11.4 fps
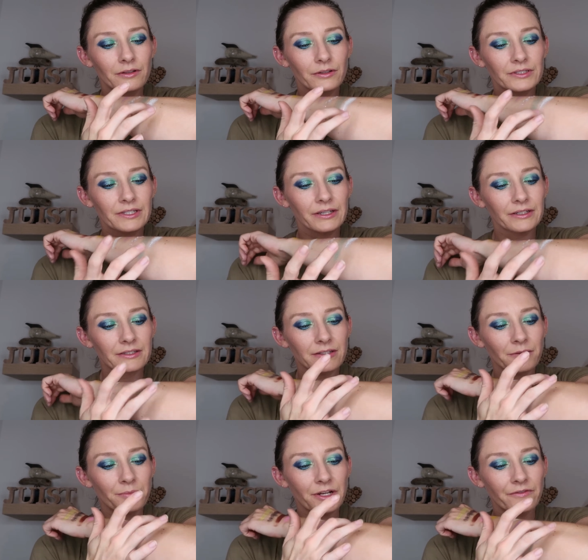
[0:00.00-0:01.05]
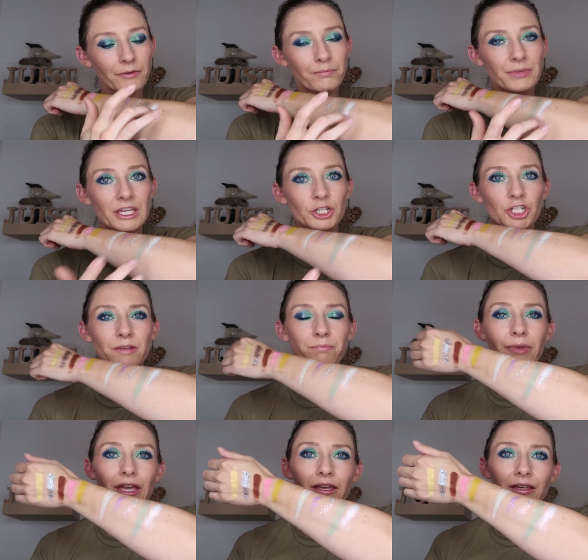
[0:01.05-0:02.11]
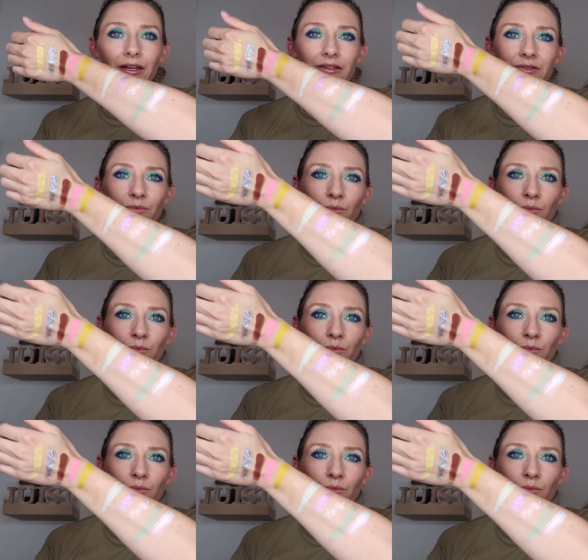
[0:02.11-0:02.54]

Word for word: Looks like it's a bit of a peachy pink as